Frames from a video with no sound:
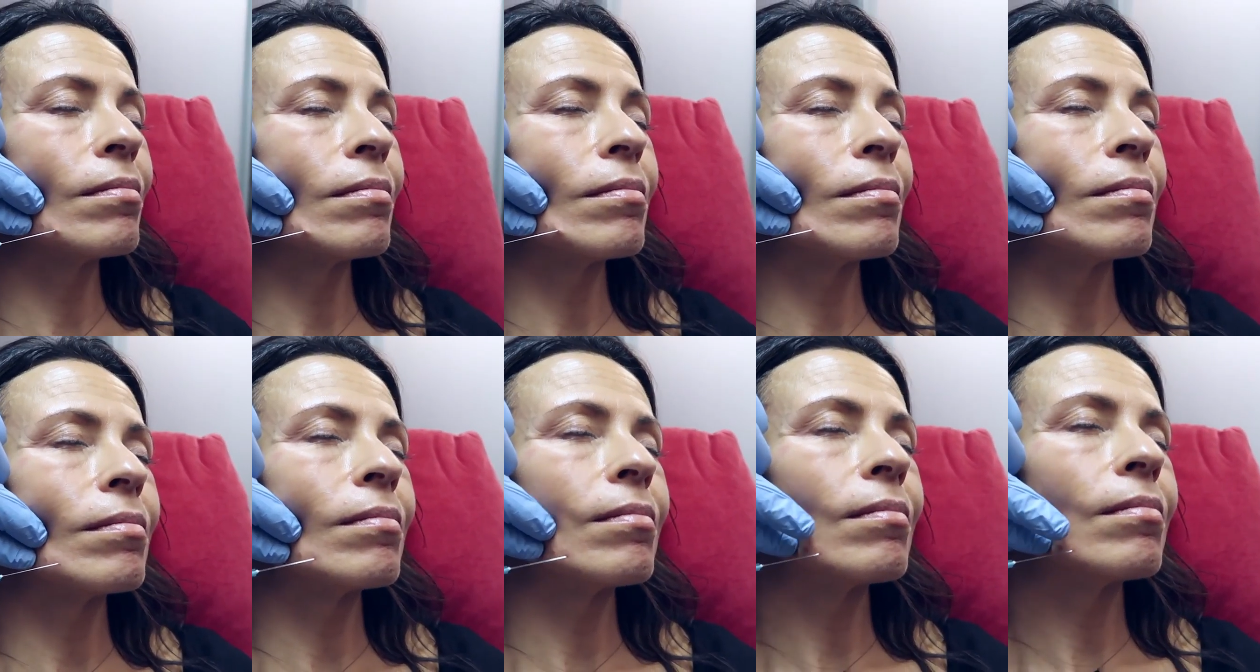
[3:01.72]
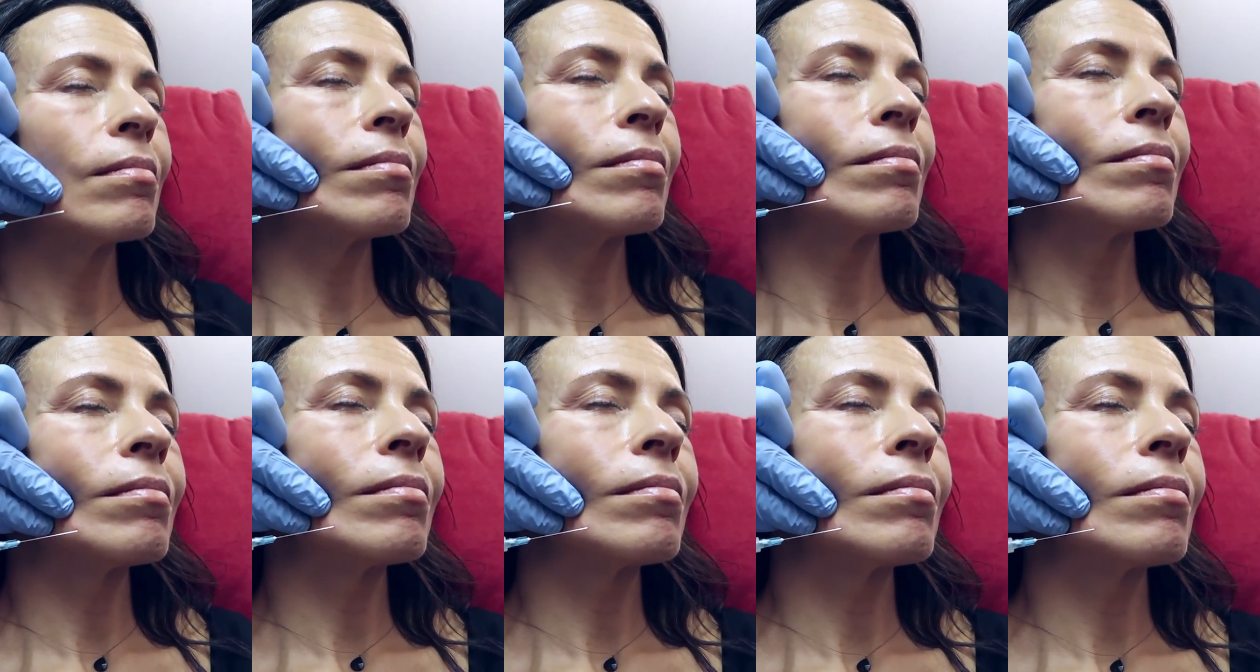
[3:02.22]
face
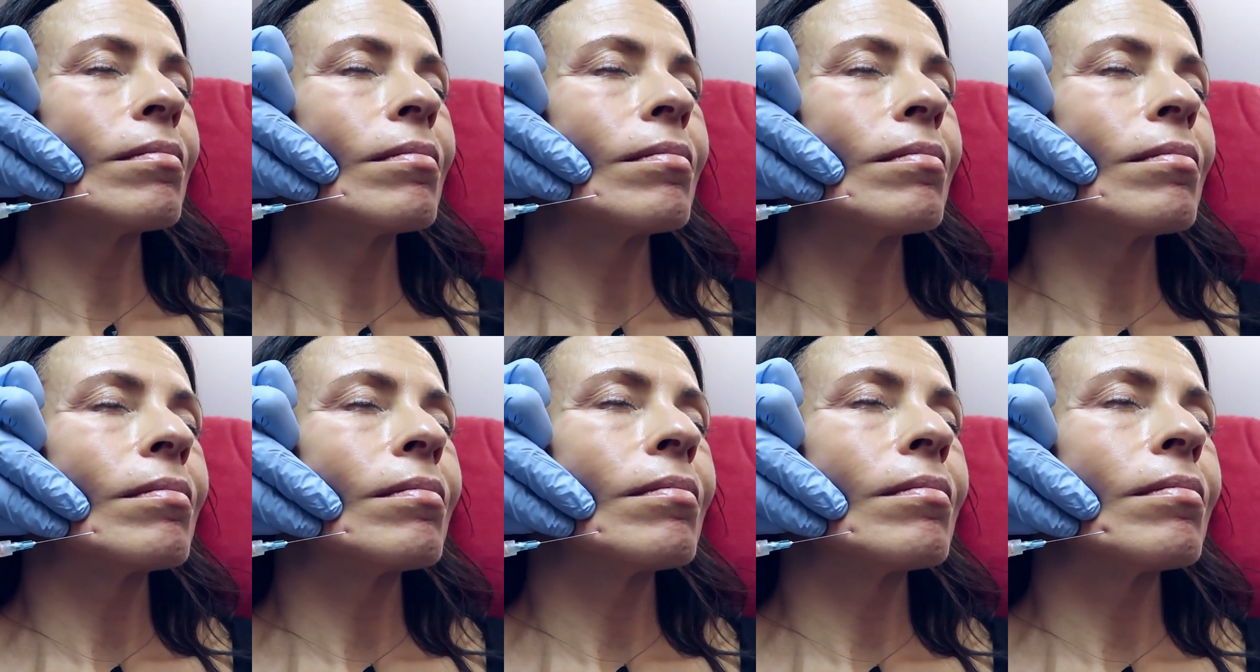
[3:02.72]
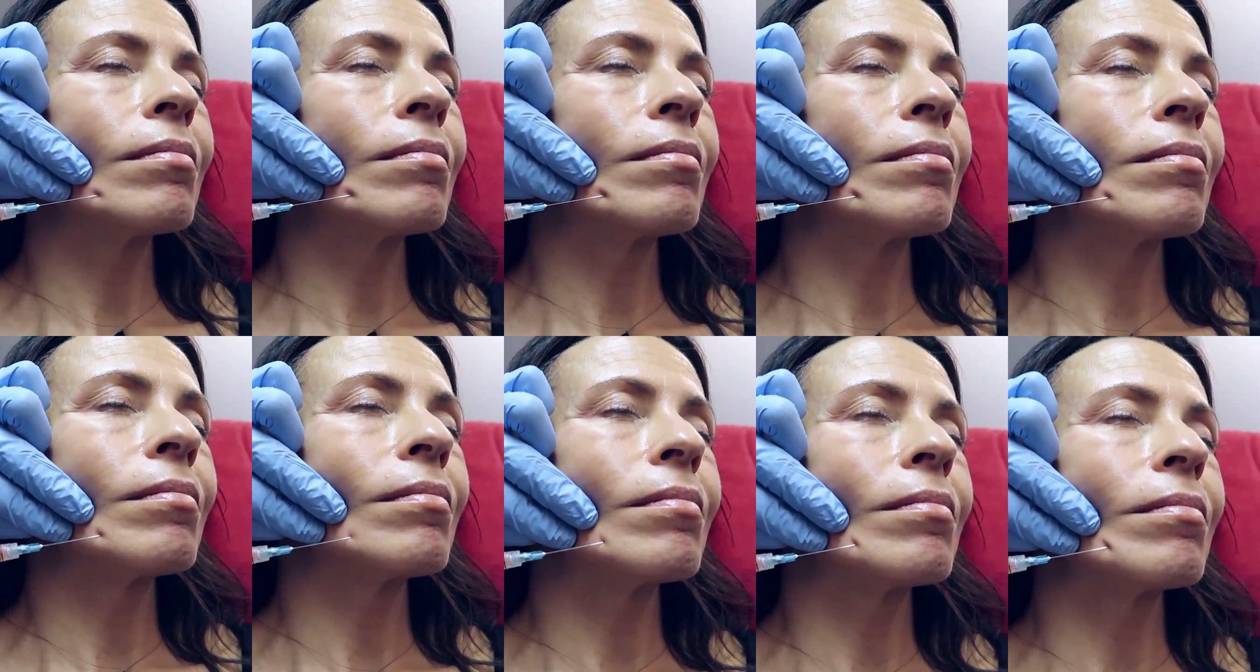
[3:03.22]

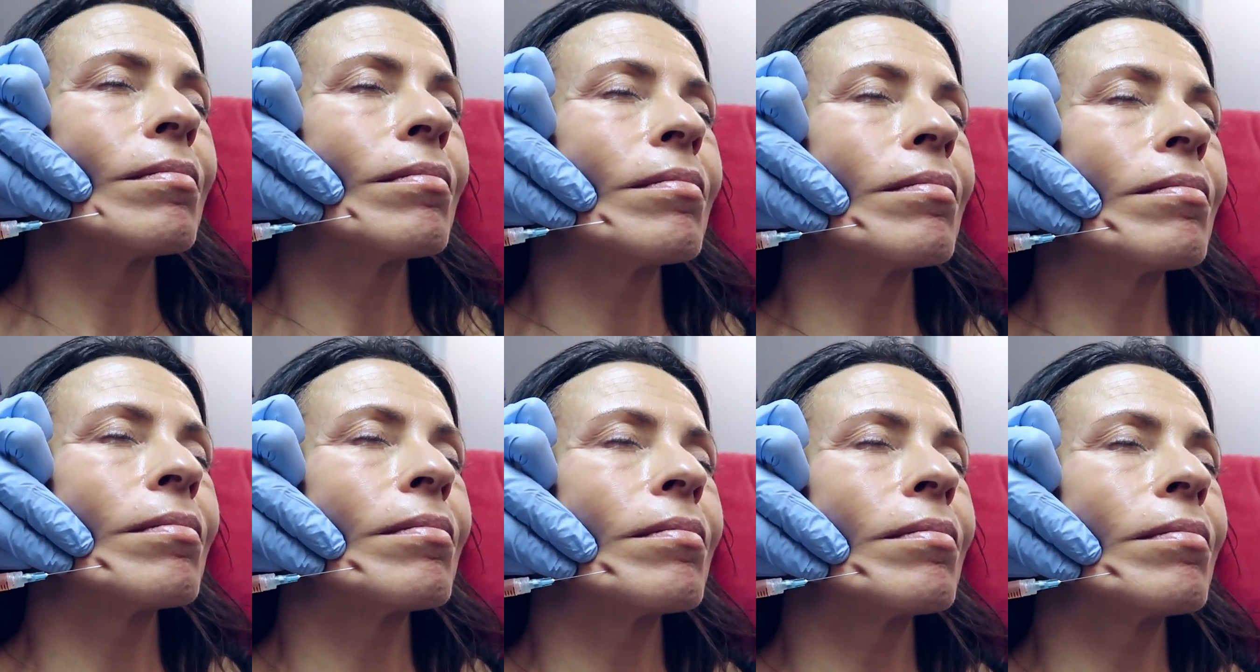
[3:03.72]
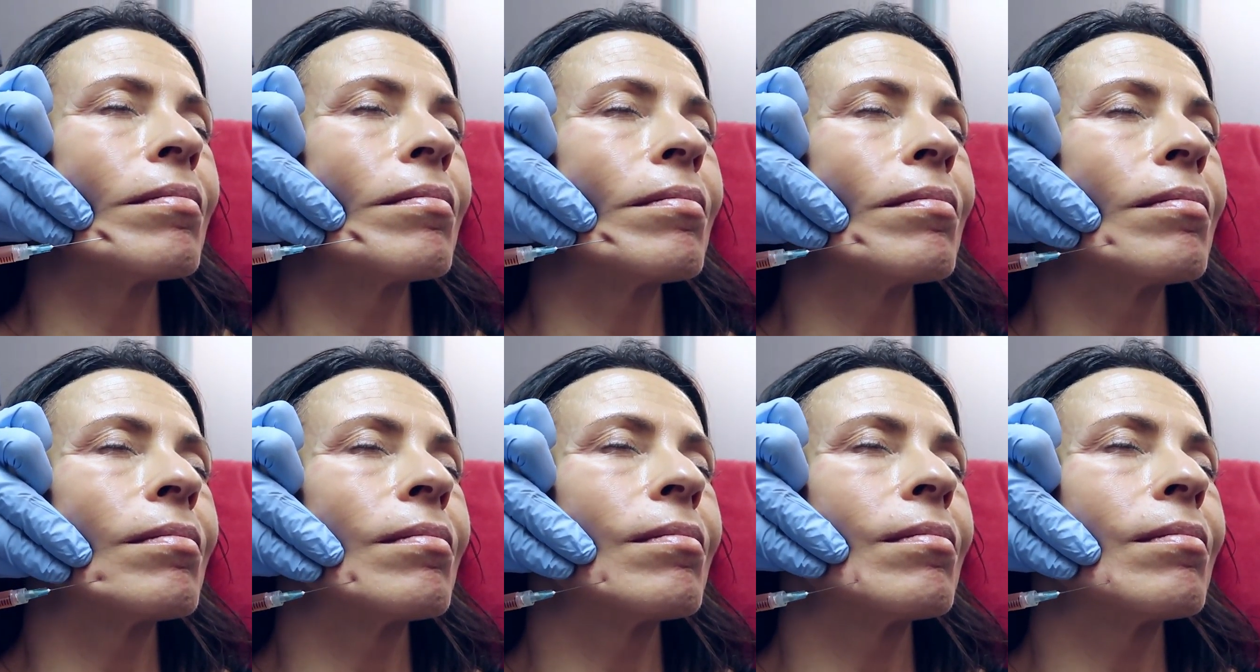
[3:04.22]
tends to get
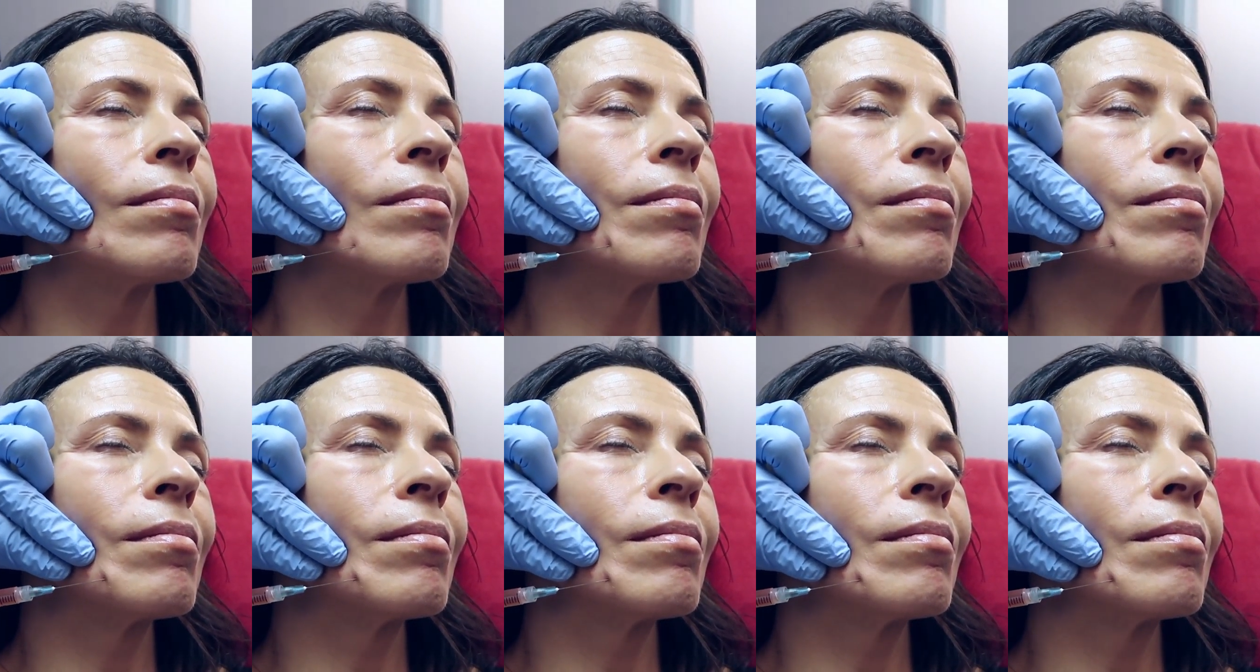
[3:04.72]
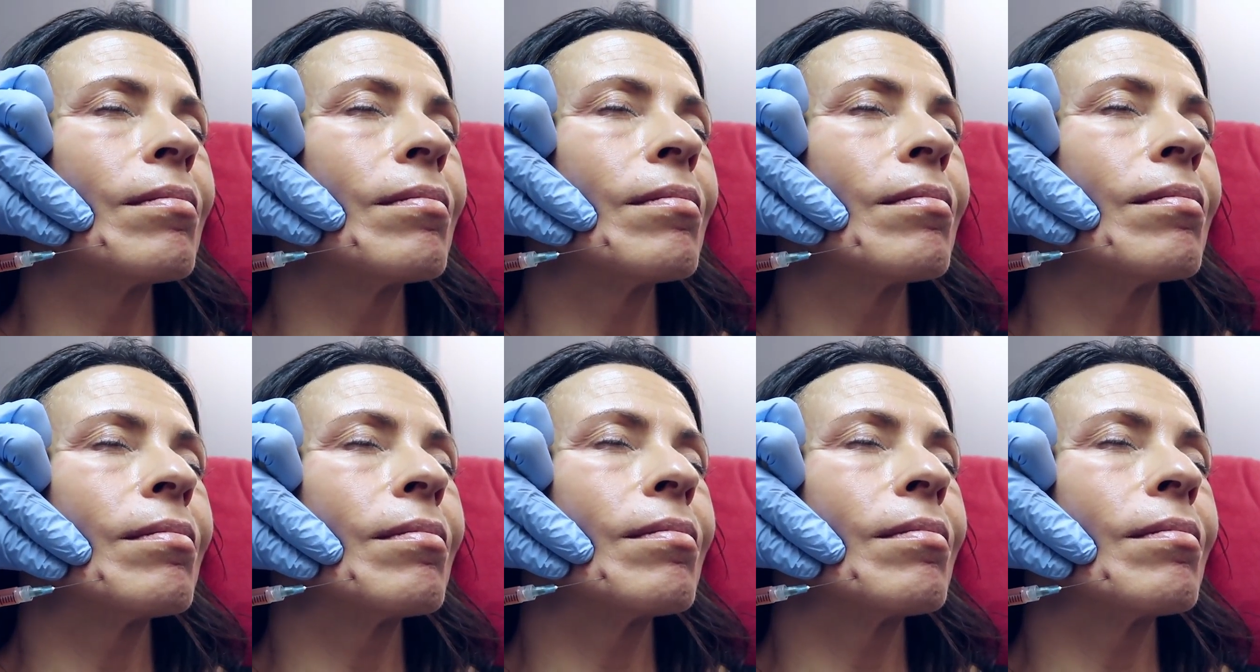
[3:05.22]
loose
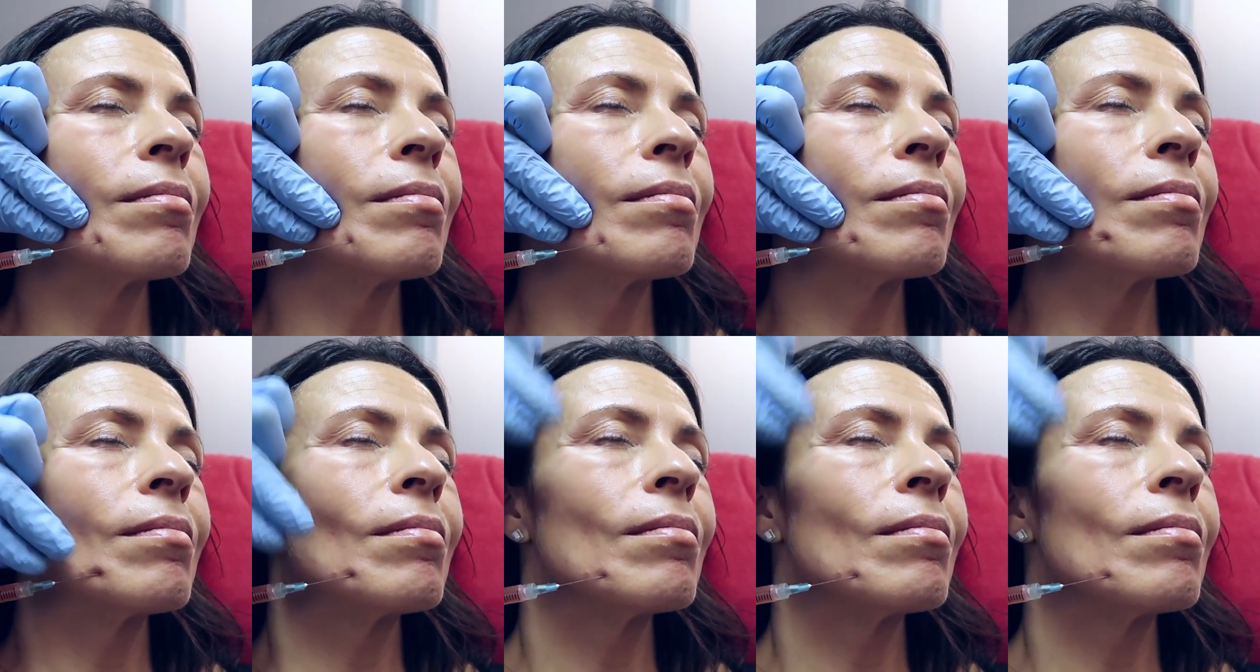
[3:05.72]
skin.